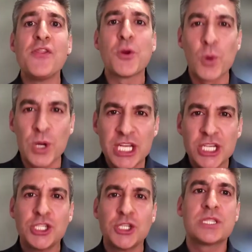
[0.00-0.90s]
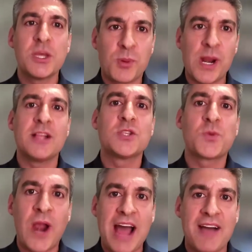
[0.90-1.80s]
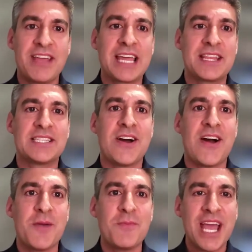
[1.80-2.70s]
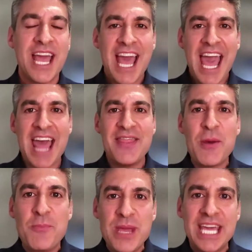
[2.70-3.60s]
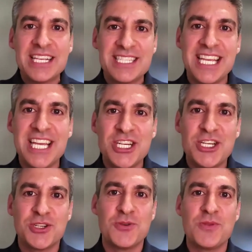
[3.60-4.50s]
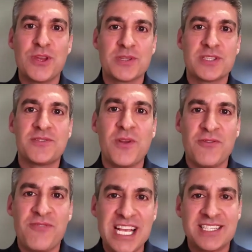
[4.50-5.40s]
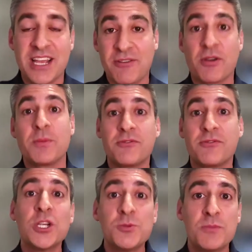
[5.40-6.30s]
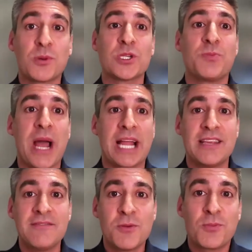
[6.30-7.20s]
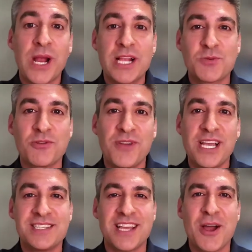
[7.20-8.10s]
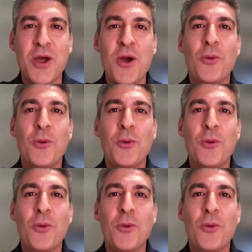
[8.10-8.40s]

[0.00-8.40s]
there were issues that brands were having at the time. And the biggest issue that was facing from an infringement perspective that brands were facing